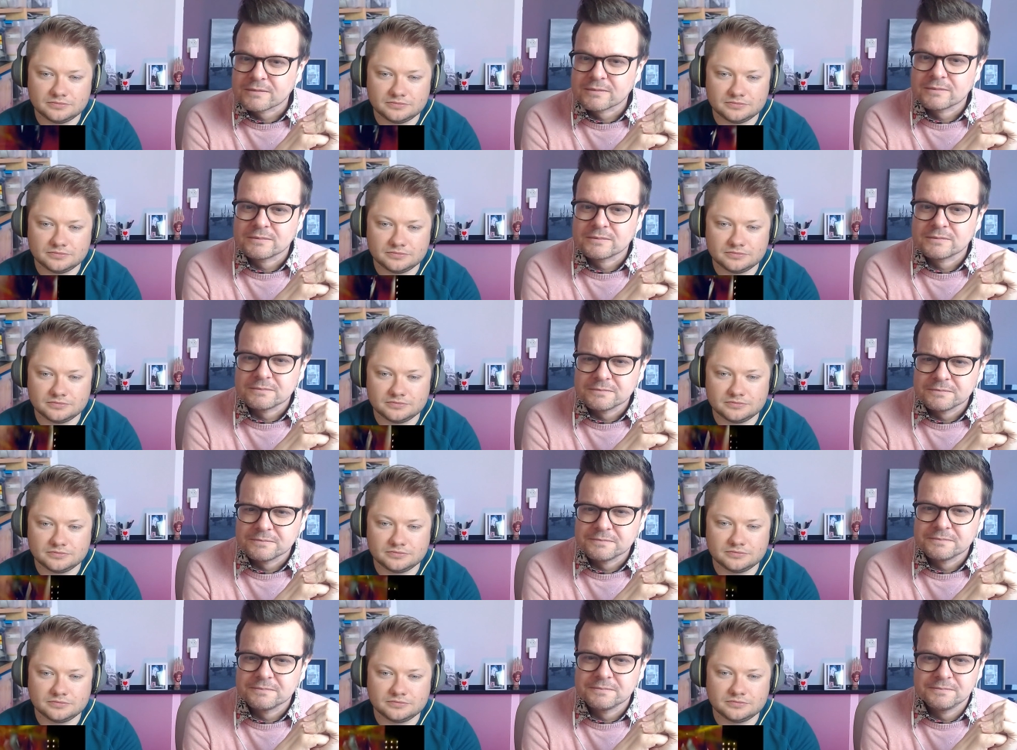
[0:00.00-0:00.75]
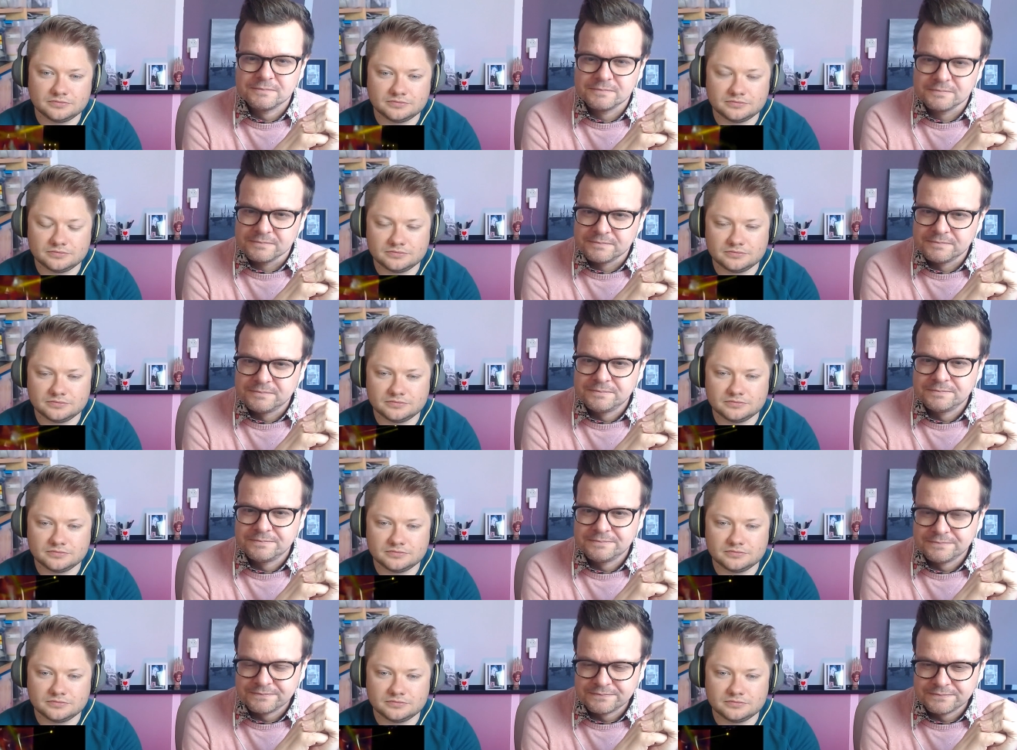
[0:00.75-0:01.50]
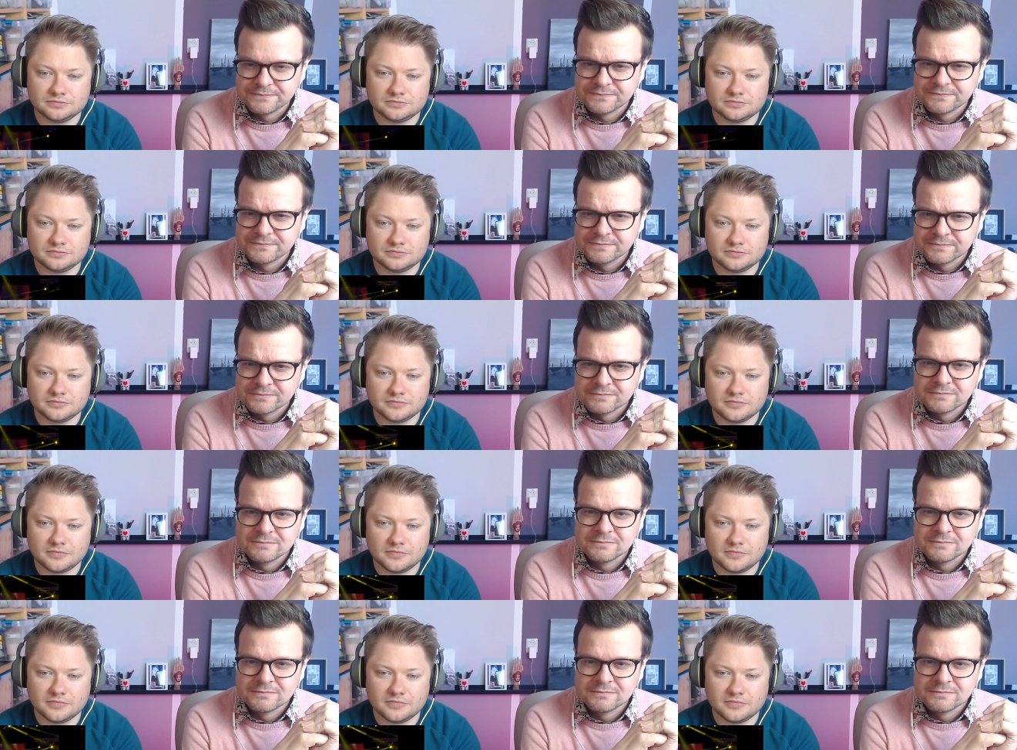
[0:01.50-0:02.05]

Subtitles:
(no one is talking)